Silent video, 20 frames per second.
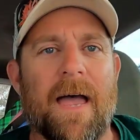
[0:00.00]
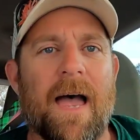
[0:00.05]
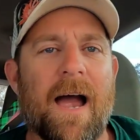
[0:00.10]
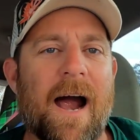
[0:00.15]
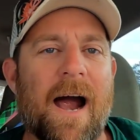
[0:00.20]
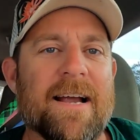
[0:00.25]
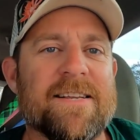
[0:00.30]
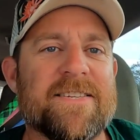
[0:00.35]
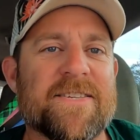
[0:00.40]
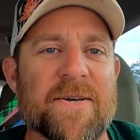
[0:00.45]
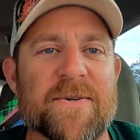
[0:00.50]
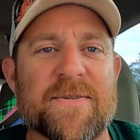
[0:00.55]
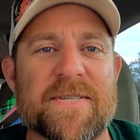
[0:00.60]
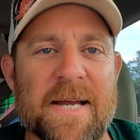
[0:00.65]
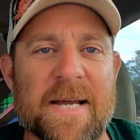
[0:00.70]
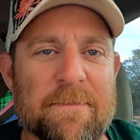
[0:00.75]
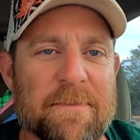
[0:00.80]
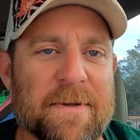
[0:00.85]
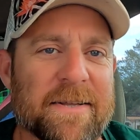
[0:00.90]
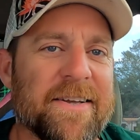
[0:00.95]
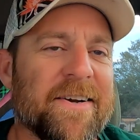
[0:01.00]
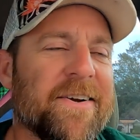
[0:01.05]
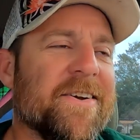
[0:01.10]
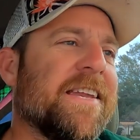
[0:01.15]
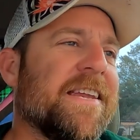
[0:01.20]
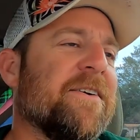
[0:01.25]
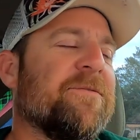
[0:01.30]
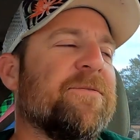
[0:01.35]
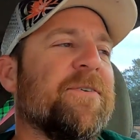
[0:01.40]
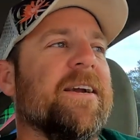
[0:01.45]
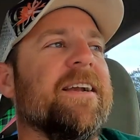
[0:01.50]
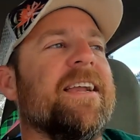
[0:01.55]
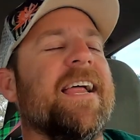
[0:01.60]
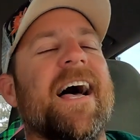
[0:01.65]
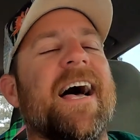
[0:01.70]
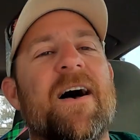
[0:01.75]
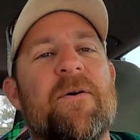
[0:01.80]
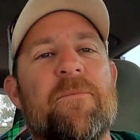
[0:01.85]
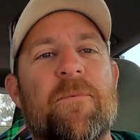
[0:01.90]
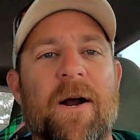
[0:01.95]
All right, so something a little different.
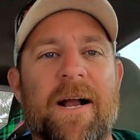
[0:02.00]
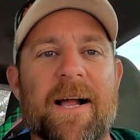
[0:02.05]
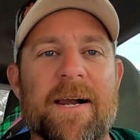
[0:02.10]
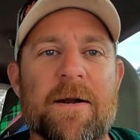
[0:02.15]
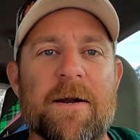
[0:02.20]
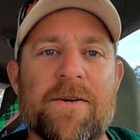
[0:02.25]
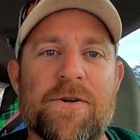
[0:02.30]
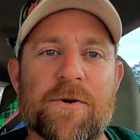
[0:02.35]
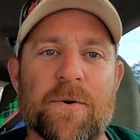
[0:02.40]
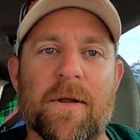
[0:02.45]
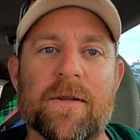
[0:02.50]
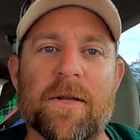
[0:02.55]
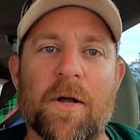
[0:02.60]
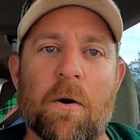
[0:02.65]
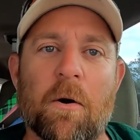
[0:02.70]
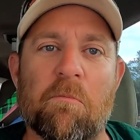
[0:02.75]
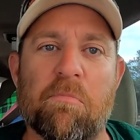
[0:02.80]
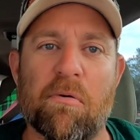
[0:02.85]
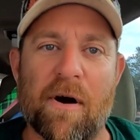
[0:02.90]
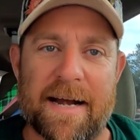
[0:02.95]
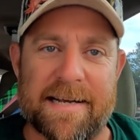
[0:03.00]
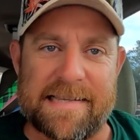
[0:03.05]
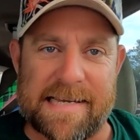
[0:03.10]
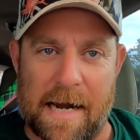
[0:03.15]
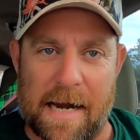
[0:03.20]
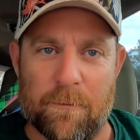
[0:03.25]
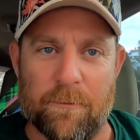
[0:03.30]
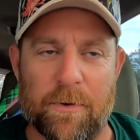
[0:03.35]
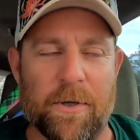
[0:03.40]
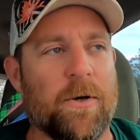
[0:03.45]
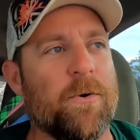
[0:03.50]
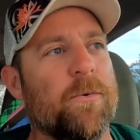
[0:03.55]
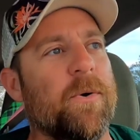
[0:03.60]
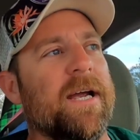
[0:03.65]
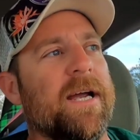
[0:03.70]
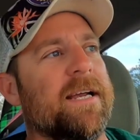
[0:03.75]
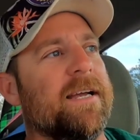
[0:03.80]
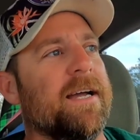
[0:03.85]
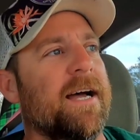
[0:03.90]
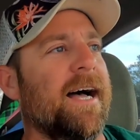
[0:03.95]
We're gonna do a little breakdown real
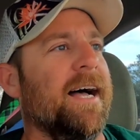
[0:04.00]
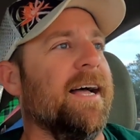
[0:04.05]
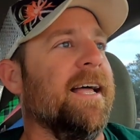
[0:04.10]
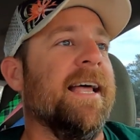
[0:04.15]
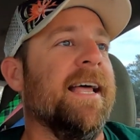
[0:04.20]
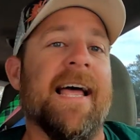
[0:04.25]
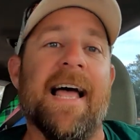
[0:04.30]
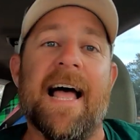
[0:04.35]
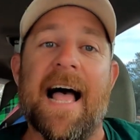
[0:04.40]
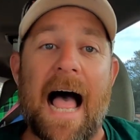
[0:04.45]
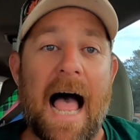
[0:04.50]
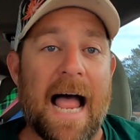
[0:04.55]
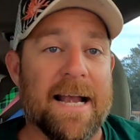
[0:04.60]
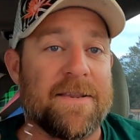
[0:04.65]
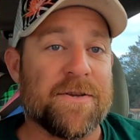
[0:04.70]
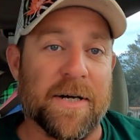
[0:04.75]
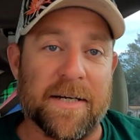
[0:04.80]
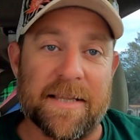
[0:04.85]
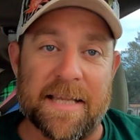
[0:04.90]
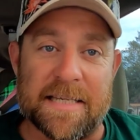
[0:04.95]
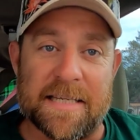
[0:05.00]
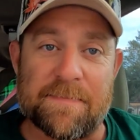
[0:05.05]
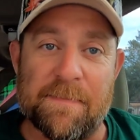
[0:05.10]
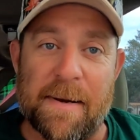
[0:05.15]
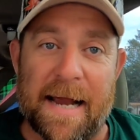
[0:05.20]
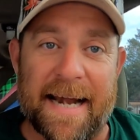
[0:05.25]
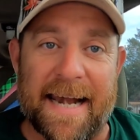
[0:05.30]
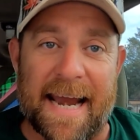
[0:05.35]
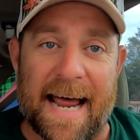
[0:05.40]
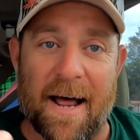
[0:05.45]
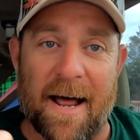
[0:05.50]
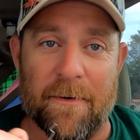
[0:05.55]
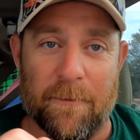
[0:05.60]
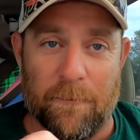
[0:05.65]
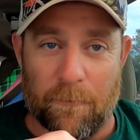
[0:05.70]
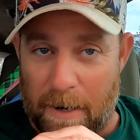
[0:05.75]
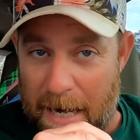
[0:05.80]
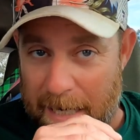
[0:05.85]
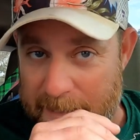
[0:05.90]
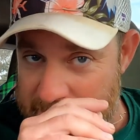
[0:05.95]
quick. I took this bait out
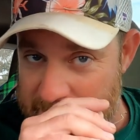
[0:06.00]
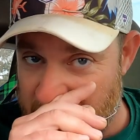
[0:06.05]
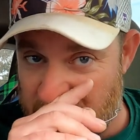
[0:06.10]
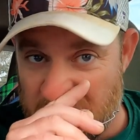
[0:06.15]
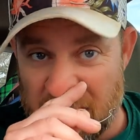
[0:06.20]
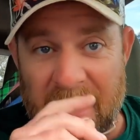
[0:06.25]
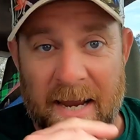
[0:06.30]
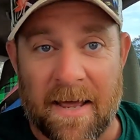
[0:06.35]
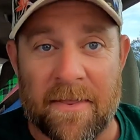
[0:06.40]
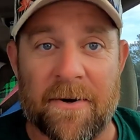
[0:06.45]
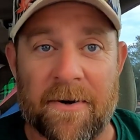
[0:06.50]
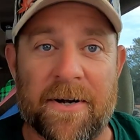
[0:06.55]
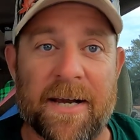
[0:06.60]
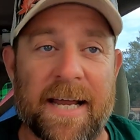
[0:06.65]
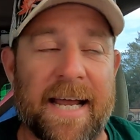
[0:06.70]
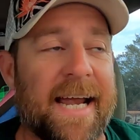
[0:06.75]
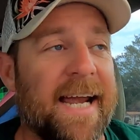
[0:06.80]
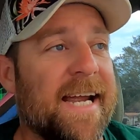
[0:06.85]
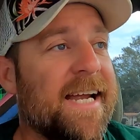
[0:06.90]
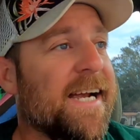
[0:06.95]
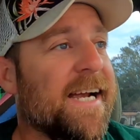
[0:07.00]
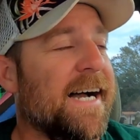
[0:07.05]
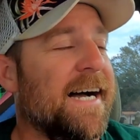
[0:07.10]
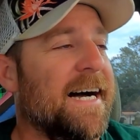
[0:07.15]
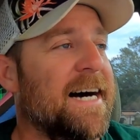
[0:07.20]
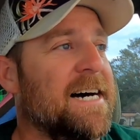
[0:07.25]
and wrecked him the other day.